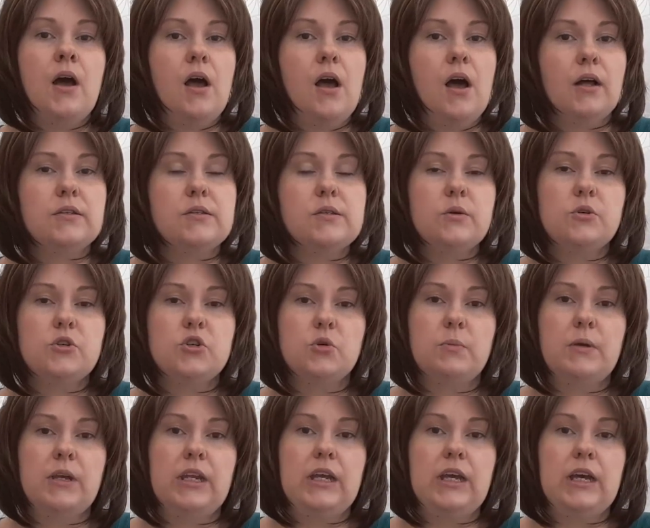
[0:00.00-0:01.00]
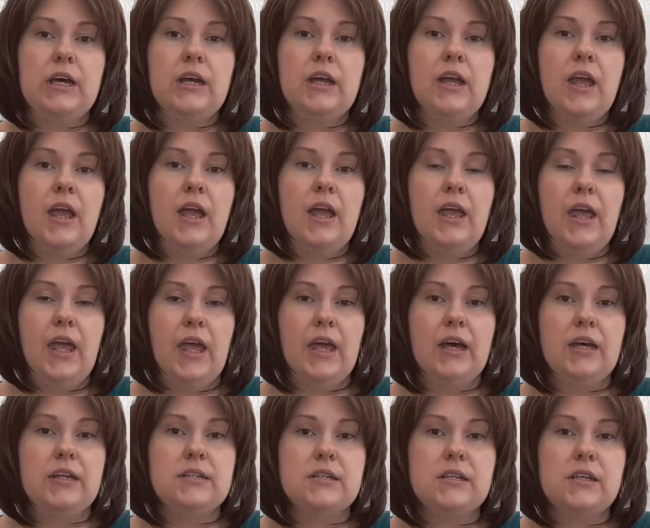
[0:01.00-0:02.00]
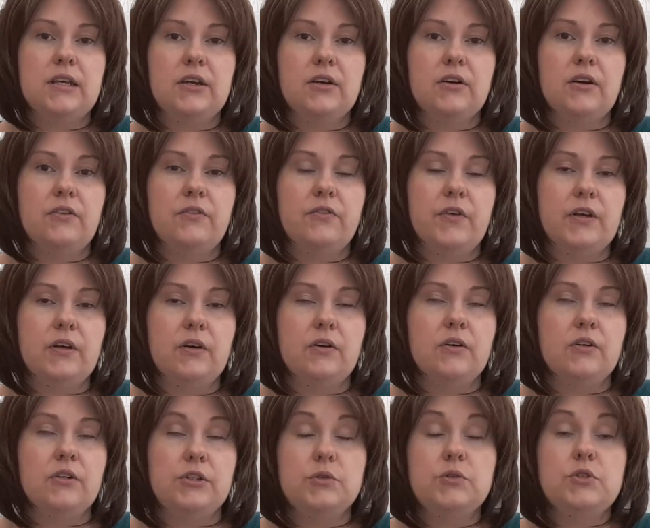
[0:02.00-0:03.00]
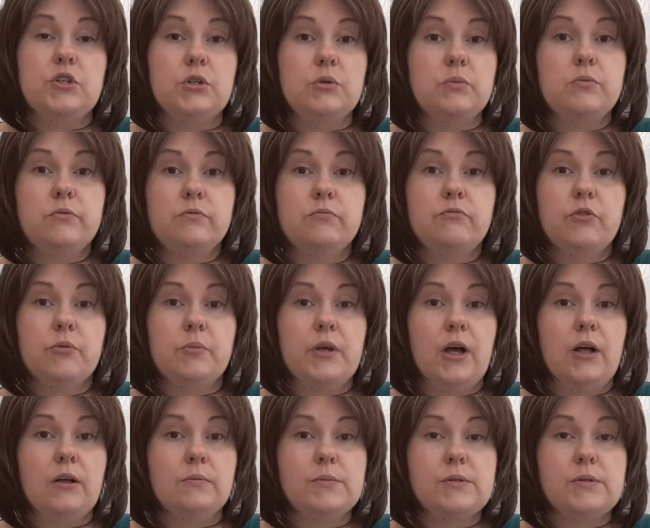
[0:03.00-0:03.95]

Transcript: on social media, and here on YouTube from y'all.